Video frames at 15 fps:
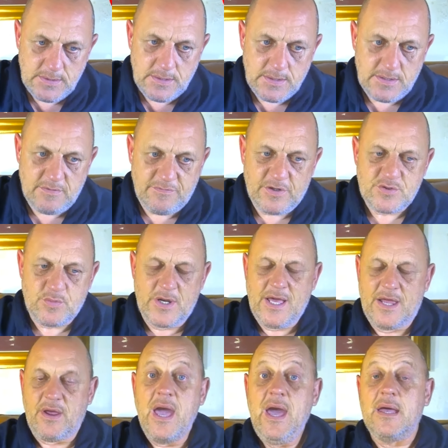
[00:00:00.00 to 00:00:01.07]
the first one I
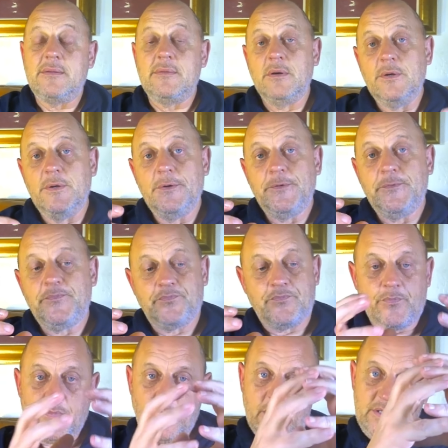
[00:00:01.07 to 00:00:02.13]
read,
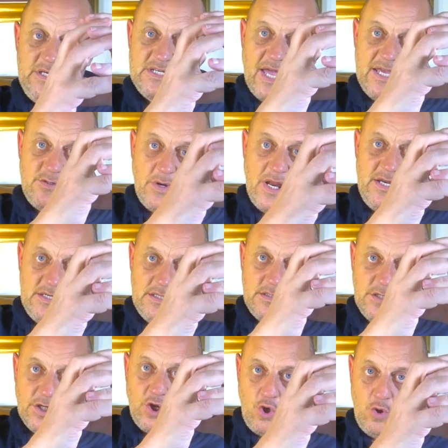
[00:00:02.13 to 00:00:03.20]
these guys were in
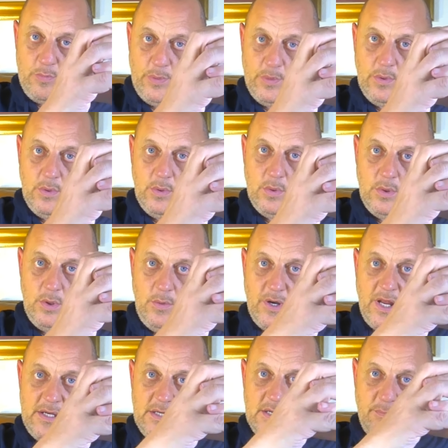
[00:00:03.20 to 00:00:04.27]
the group, they
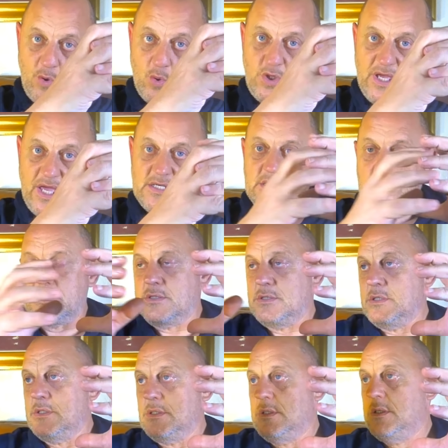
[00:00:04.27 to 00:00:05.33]
were in the protesters,
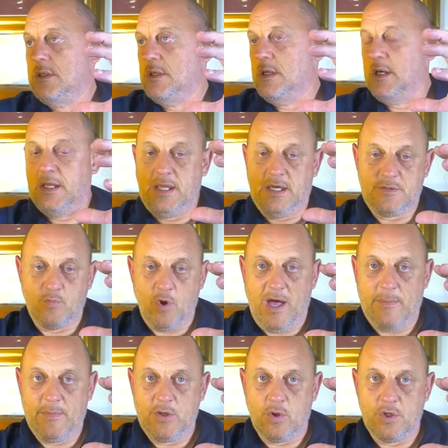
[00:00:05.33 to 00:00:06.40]
and this
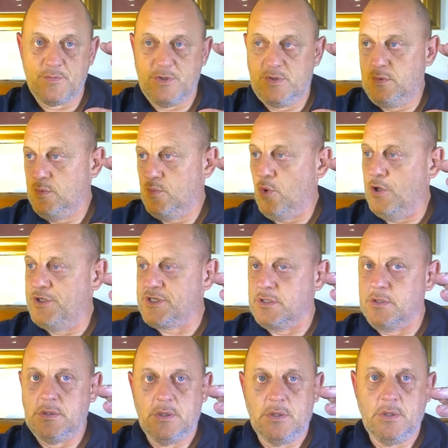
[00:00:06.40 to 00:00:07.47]
Mohamed Osman
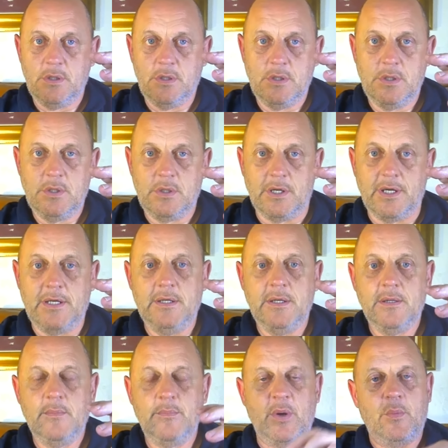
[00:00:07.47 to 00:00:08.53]
wasn't, right?
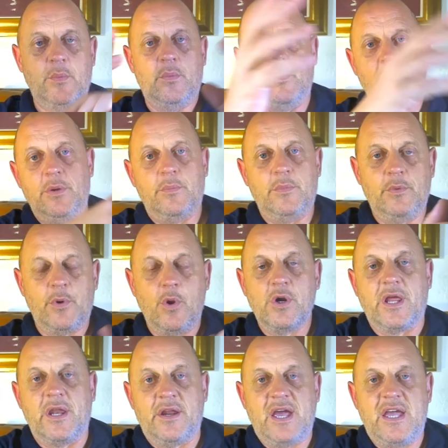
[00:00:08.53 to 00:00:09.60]
But when they were all
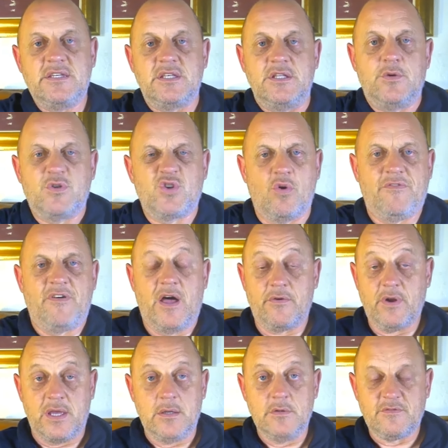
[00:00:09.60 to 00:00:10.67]
getting arrested, it was all
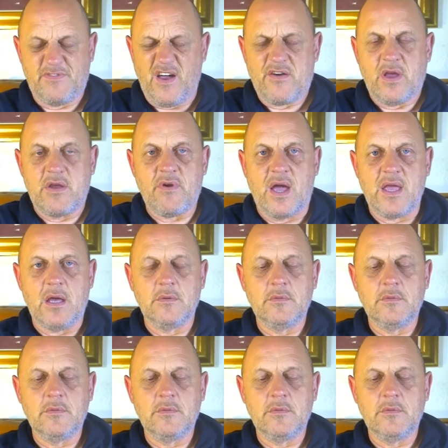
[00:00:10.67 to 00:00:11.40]
far-right. It's a far-right riot.